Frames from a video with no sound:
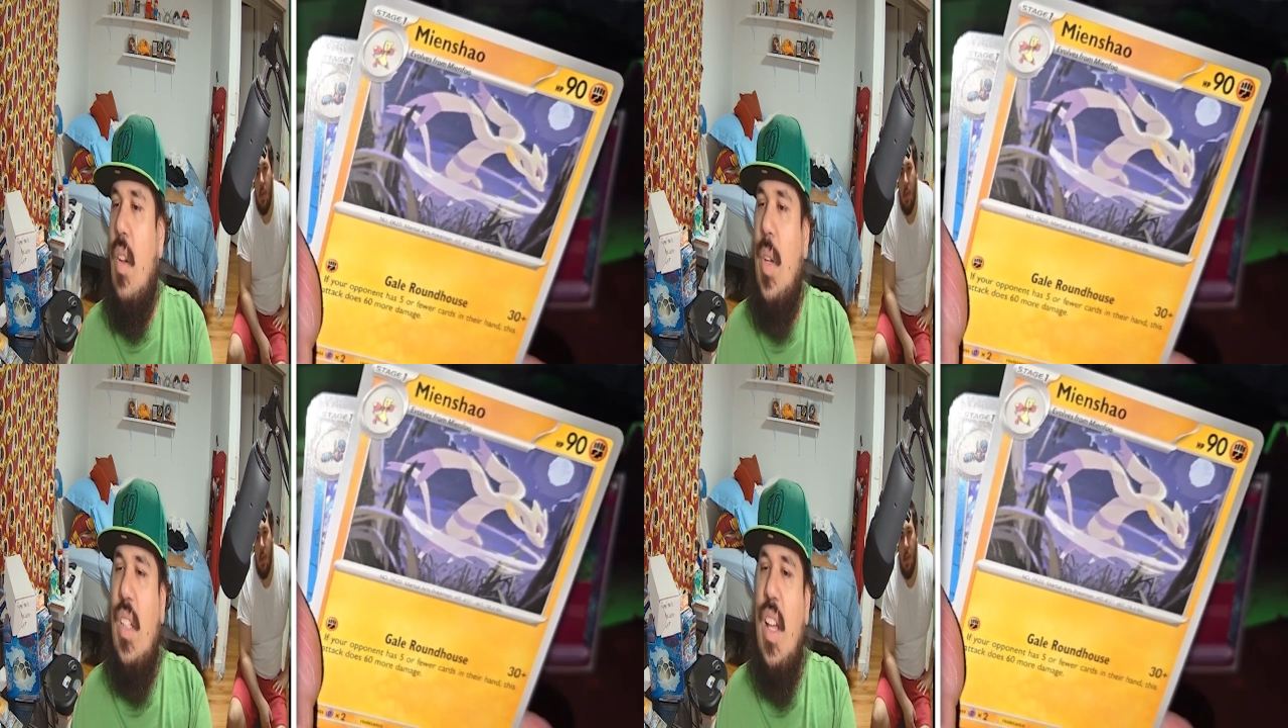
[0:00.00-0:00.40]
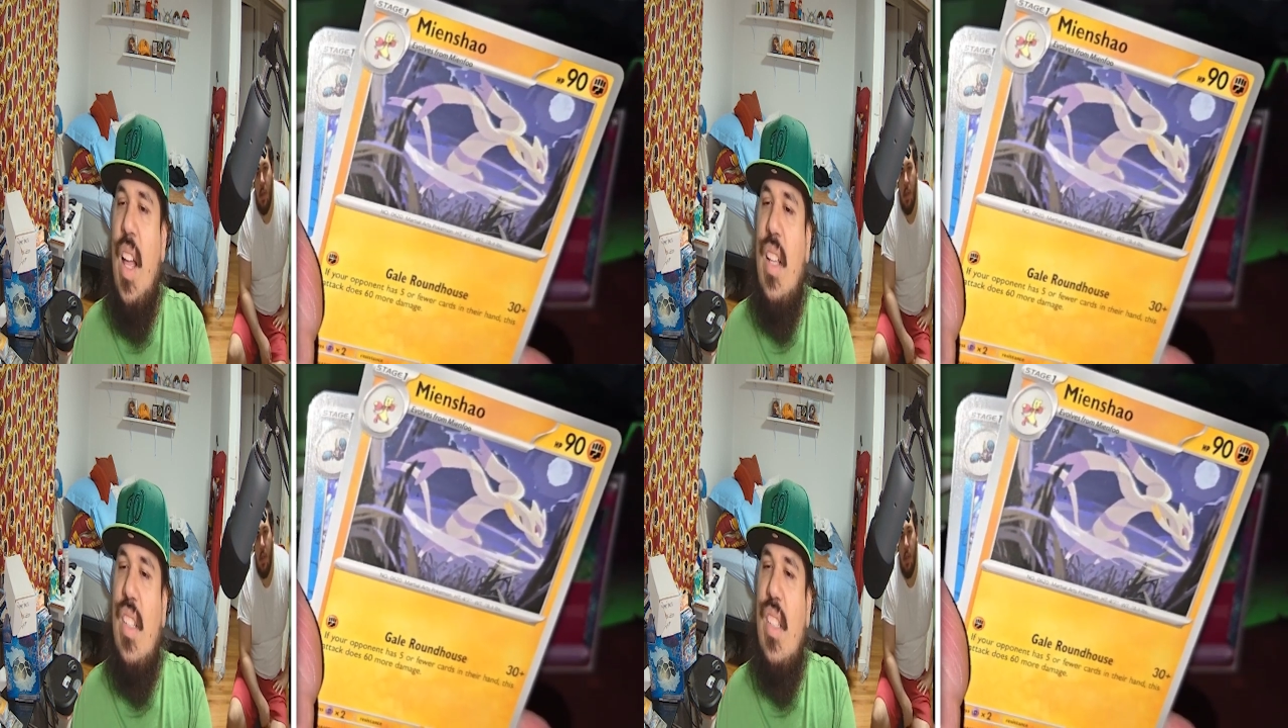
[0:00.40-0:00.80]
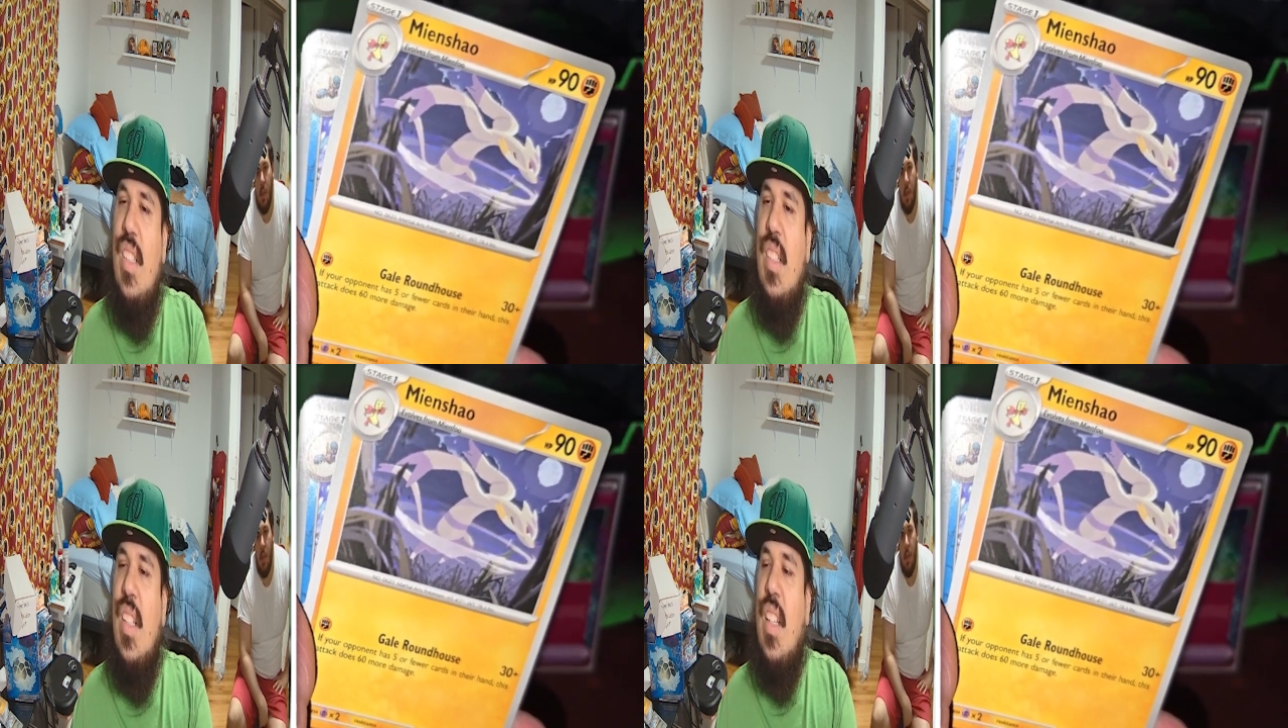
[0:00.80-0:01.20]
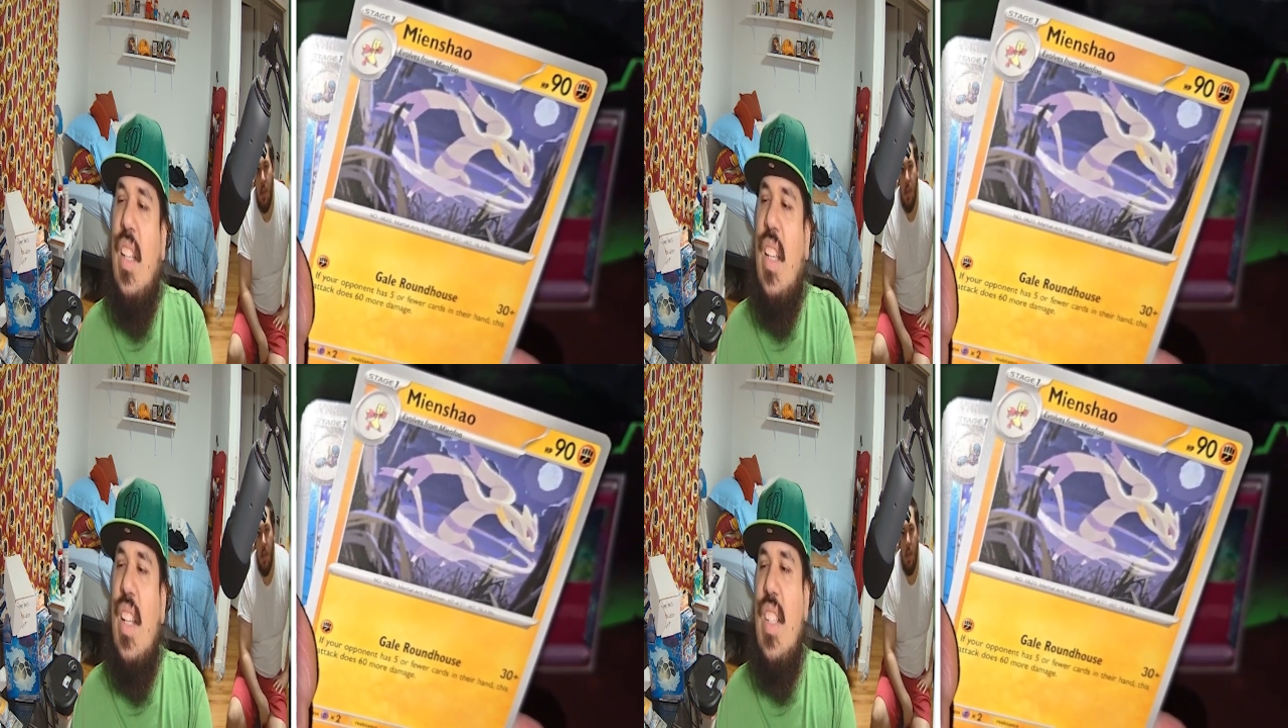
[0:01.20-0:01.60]
Oh, he does.
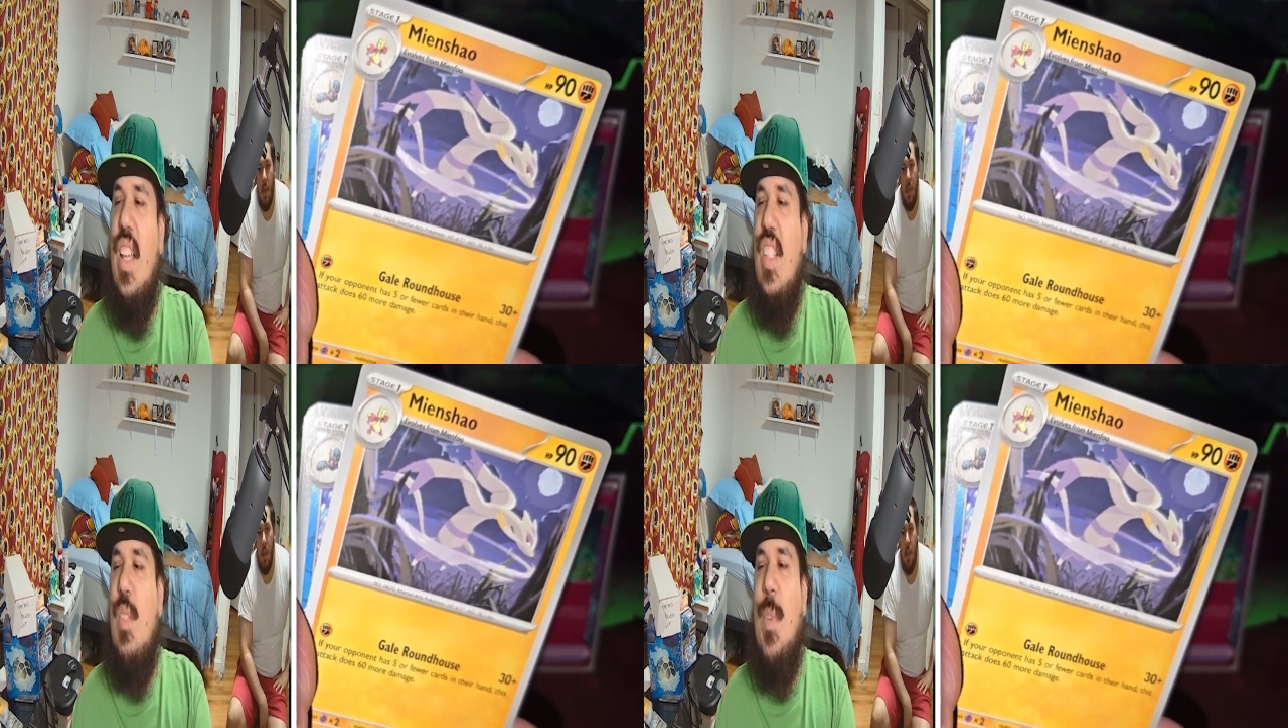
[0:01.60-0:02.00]
He doesn't get a